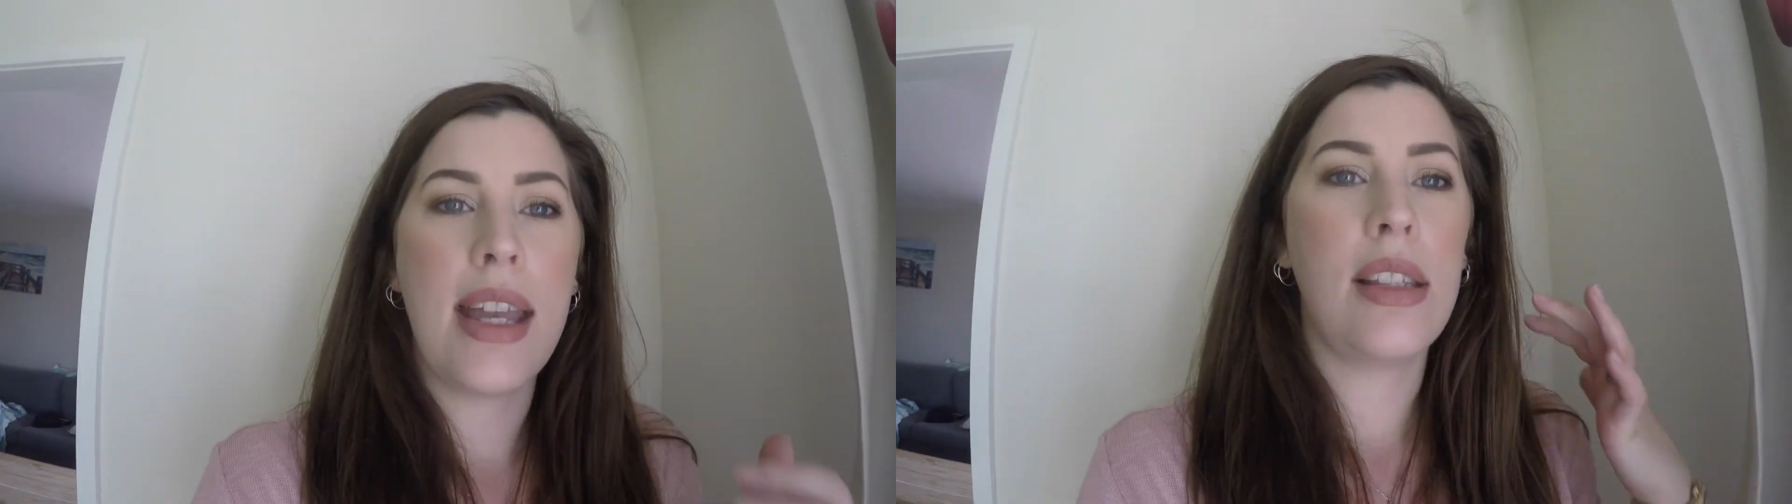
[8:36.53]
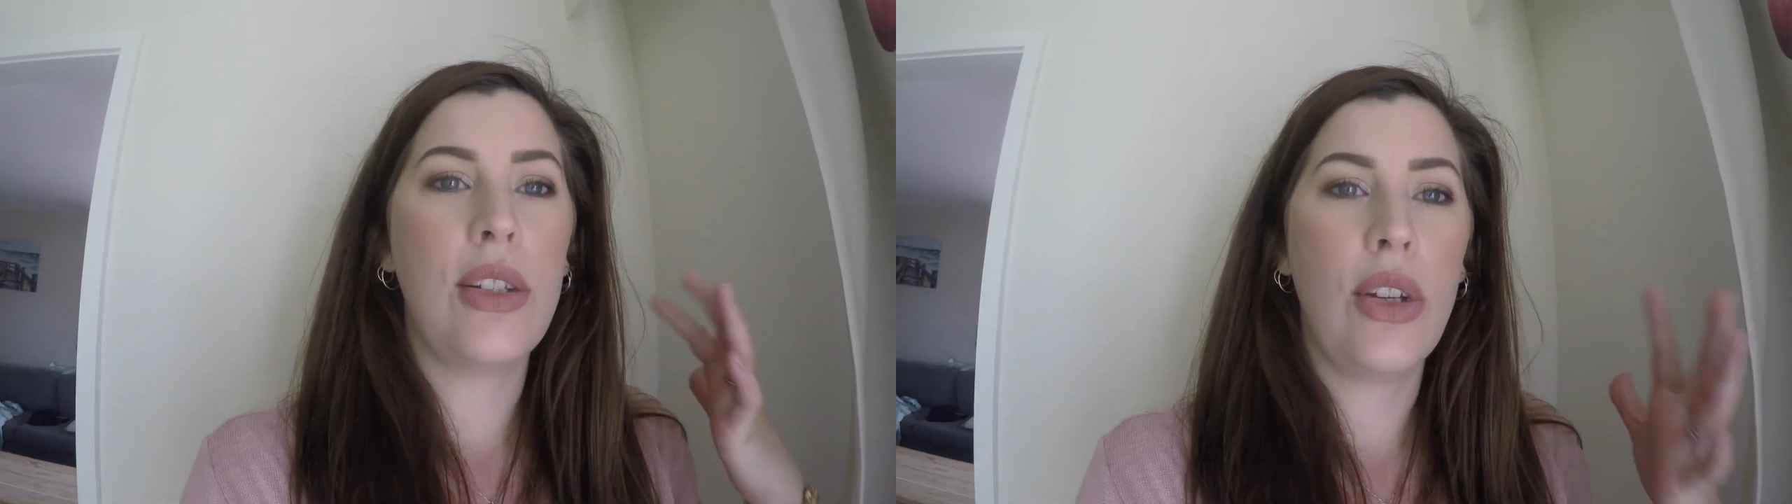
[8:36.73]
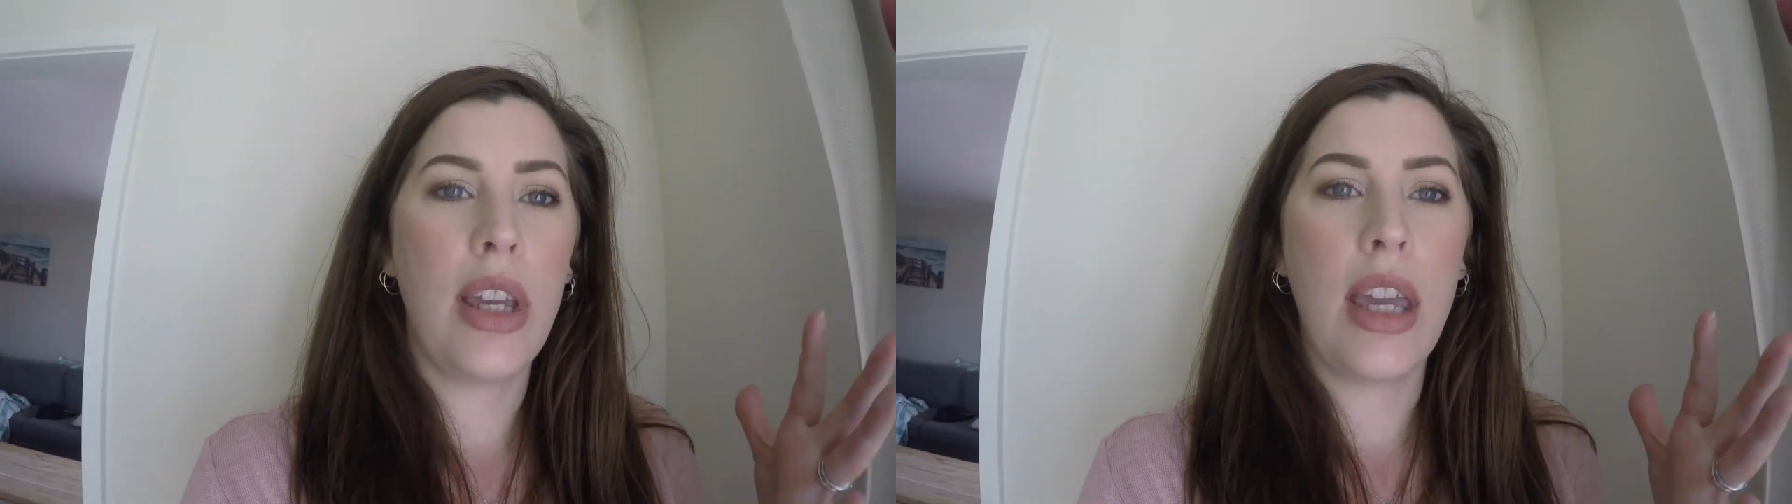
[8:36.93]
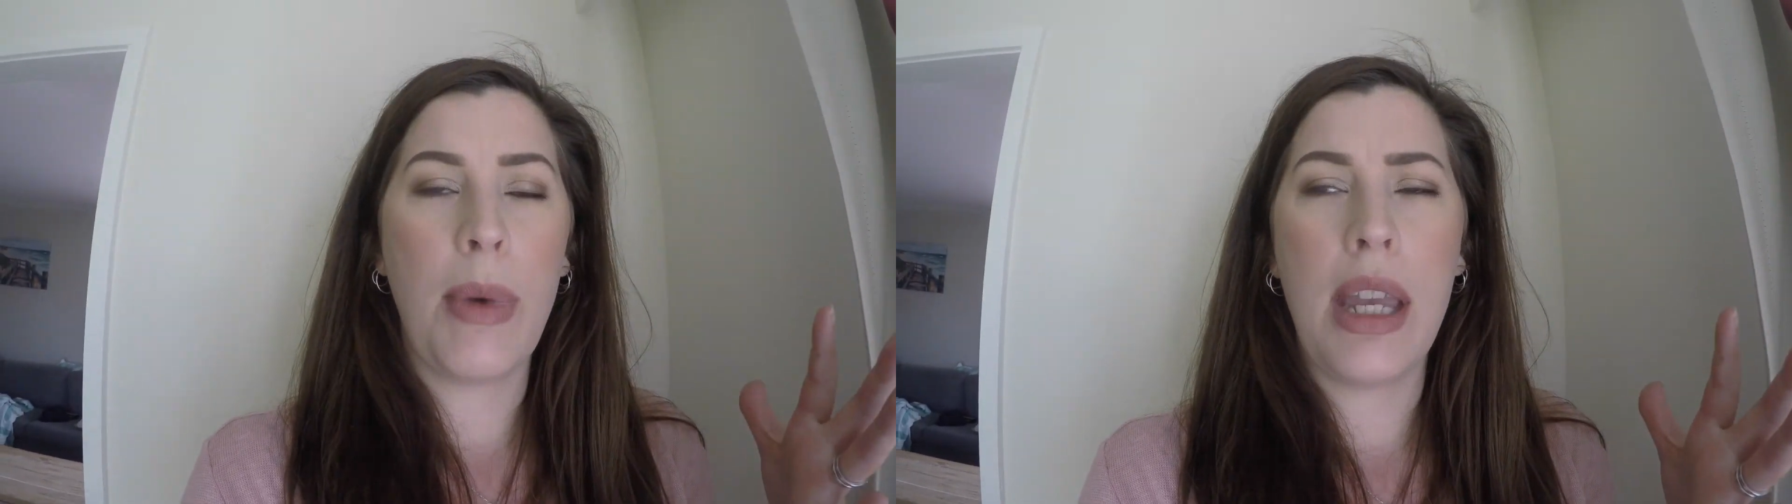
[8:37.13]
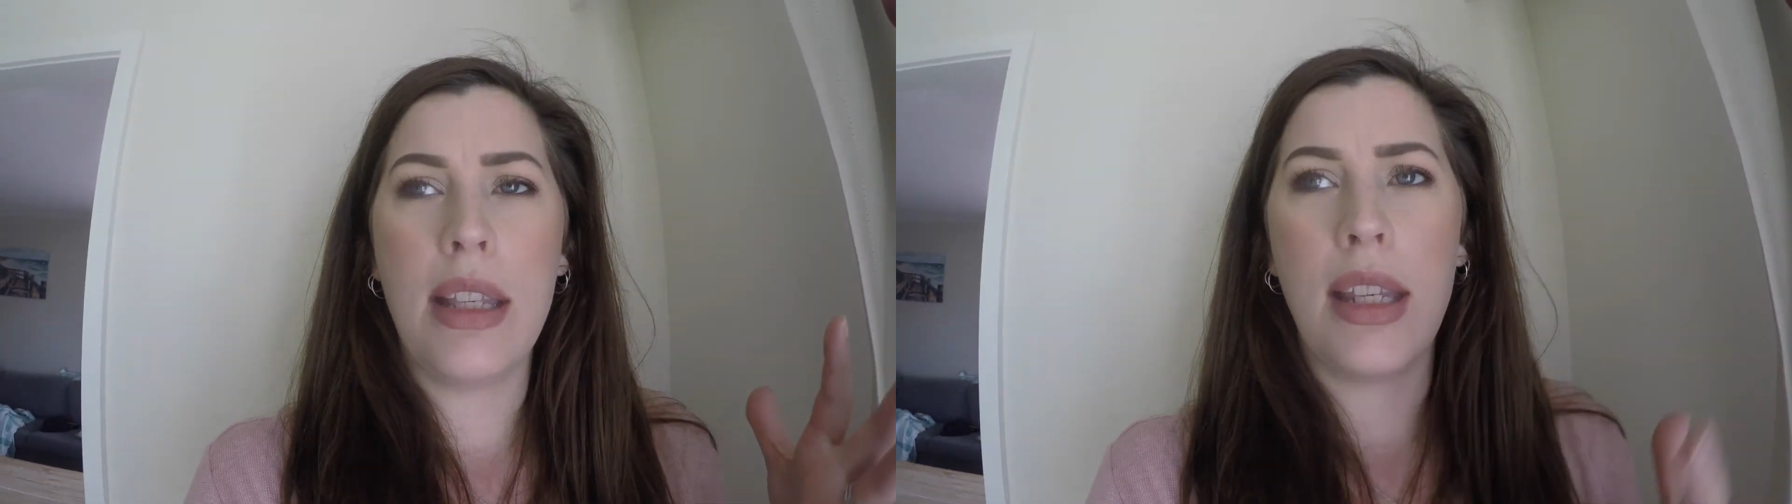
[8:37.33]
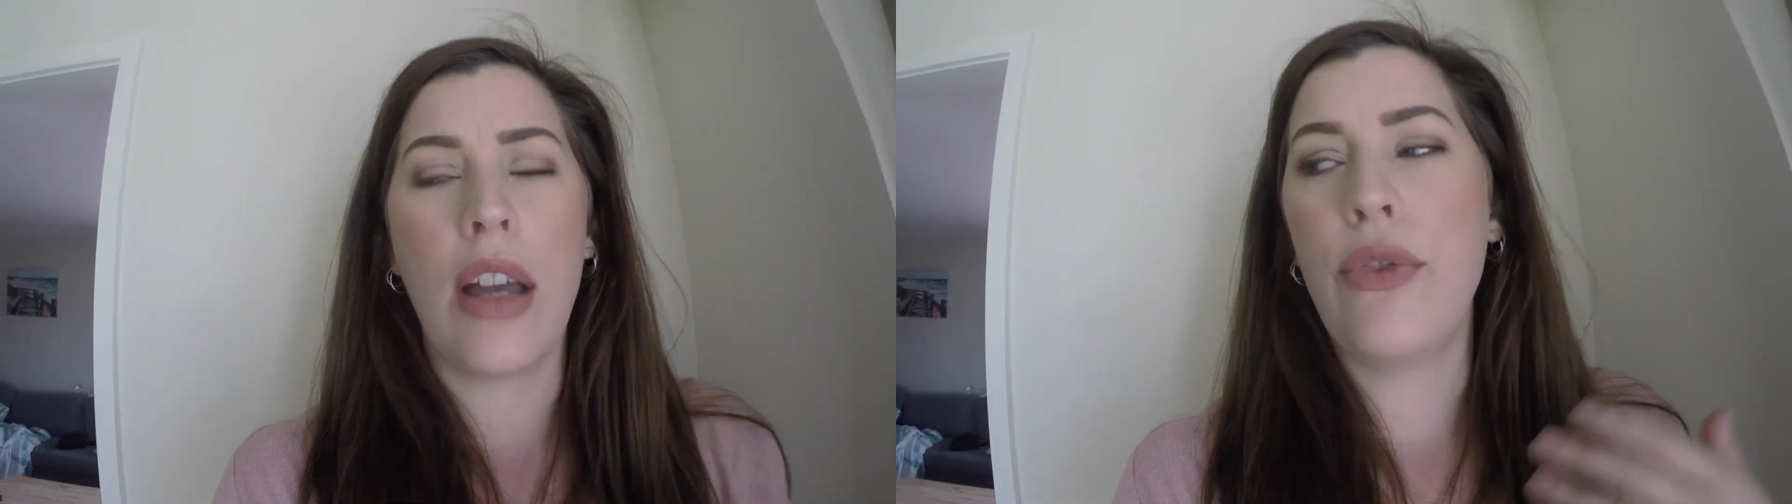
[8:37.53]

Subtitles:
it's looking amazing.